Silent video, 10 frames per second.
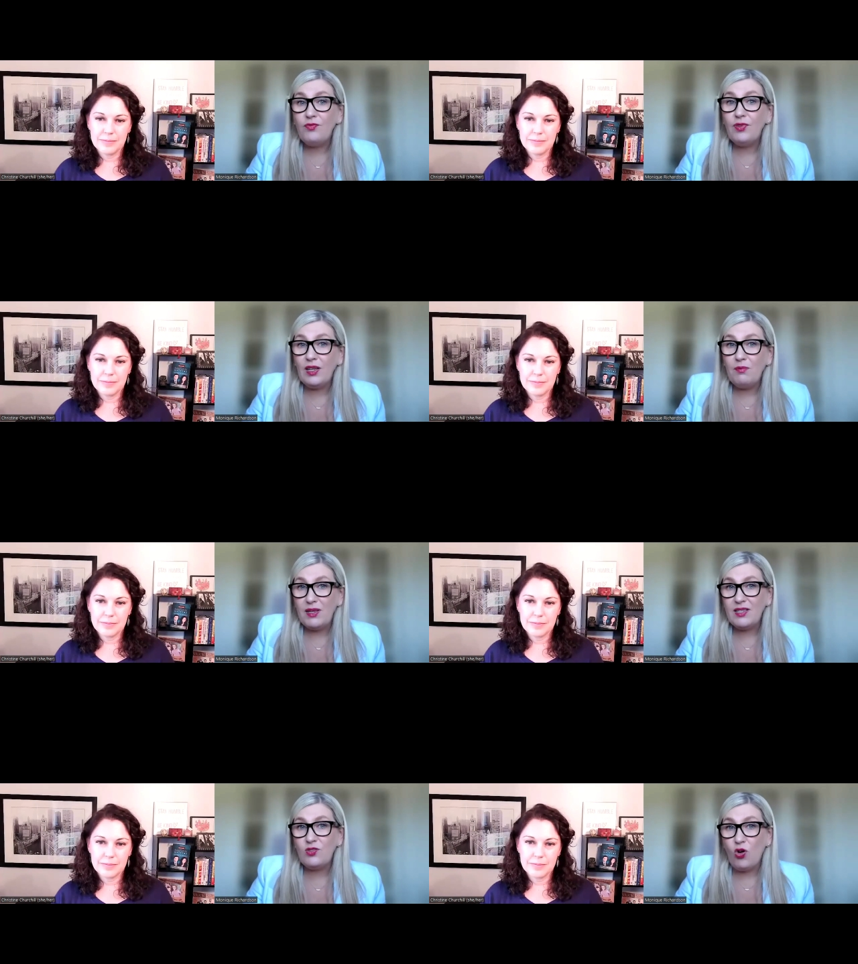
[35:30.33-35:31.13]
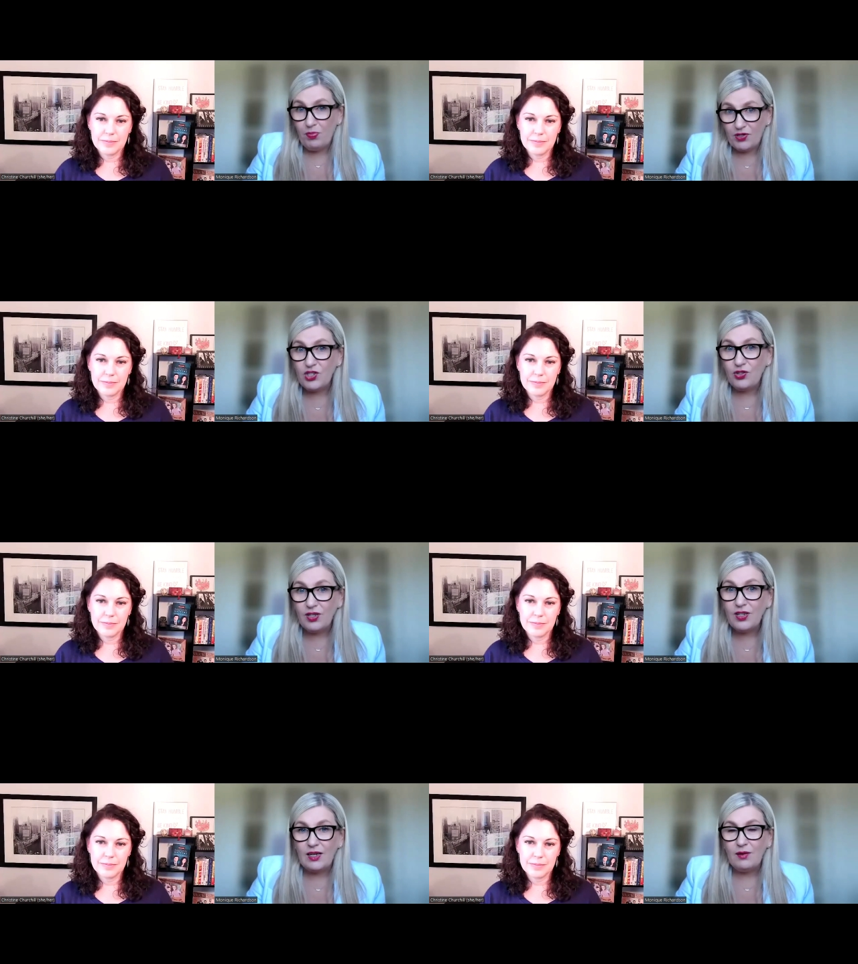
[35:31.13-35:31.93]
Speaker 1: a really missed
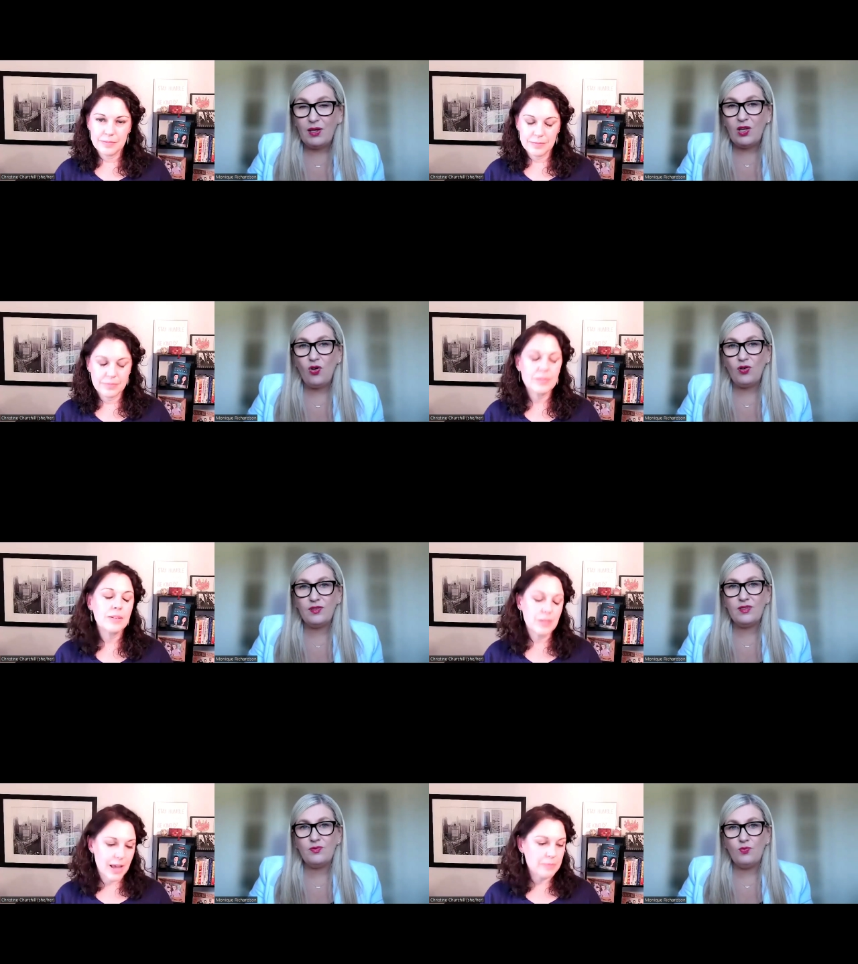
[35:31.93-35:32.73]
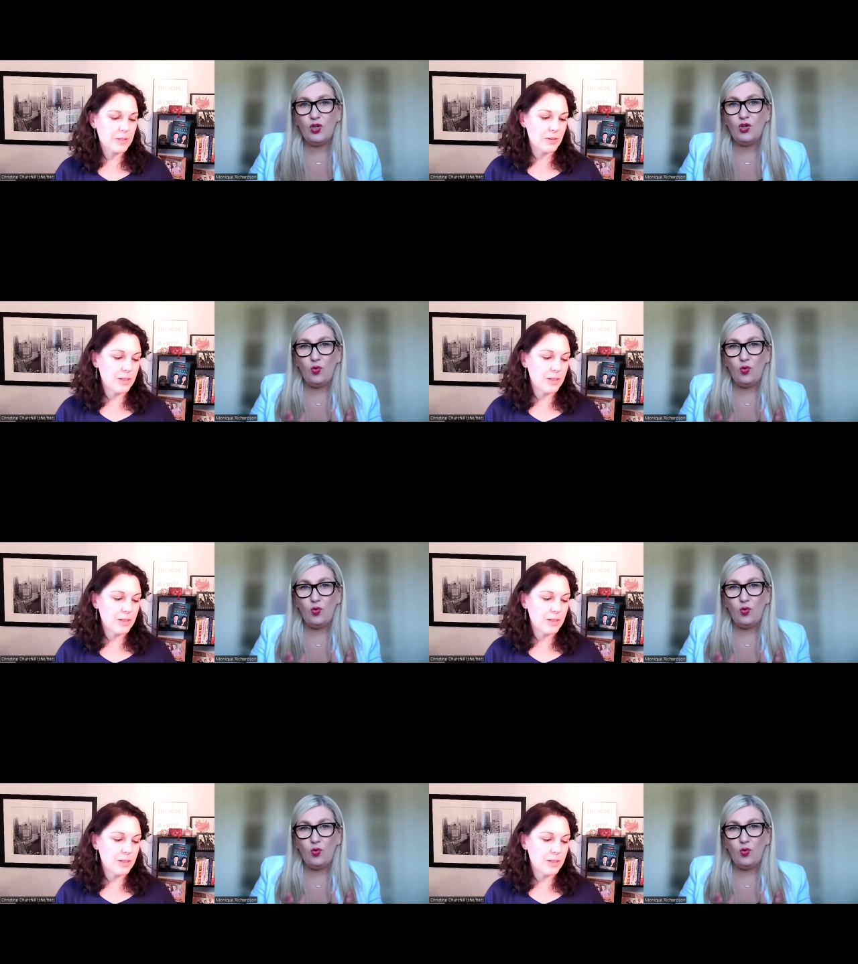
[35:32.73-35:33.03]
opportunity because Absolutely.